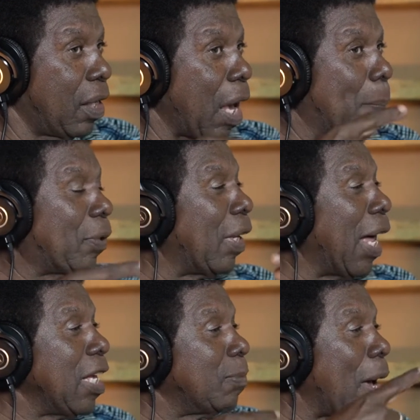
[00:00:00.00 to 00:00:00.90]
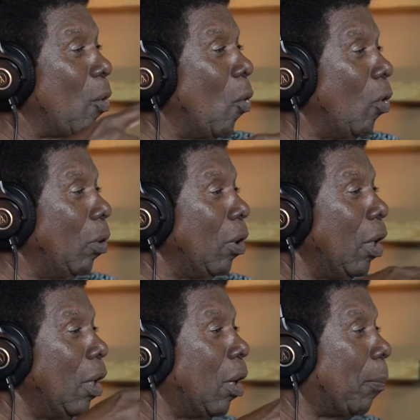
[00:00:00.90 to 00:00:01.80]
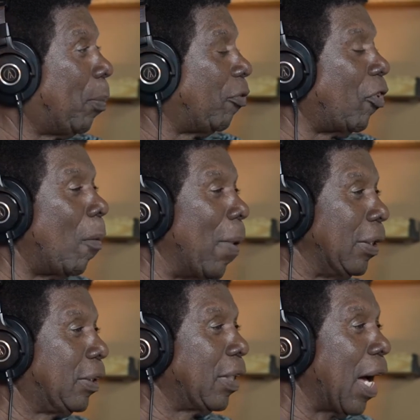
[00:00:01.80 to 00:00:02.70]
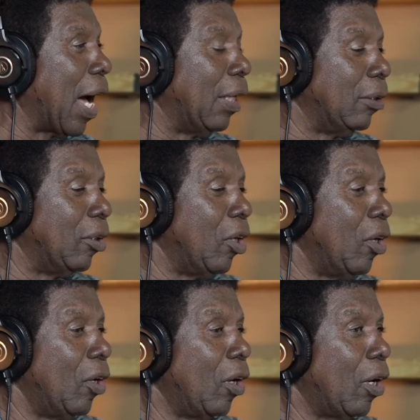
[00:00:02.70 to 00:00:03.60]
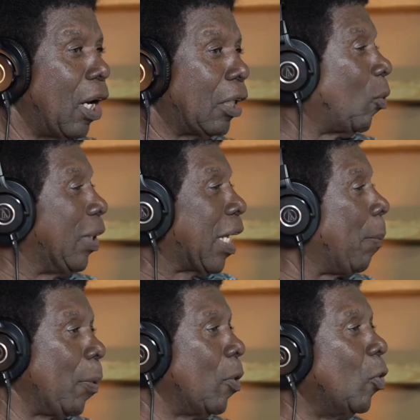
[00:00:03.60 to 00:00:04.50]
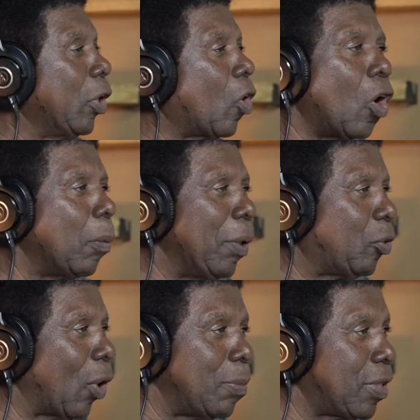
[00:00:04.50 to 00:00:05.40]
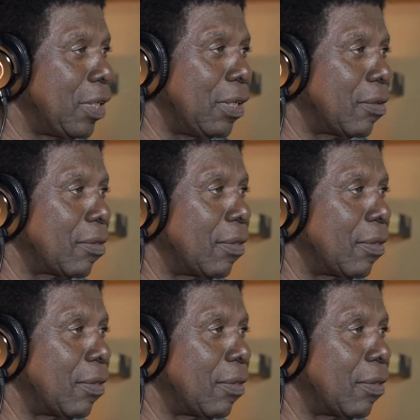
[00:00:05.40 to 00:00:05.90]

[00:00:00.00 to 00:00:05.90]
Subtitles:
capitalized my whole performance. And at one time, people were only calling me to MC.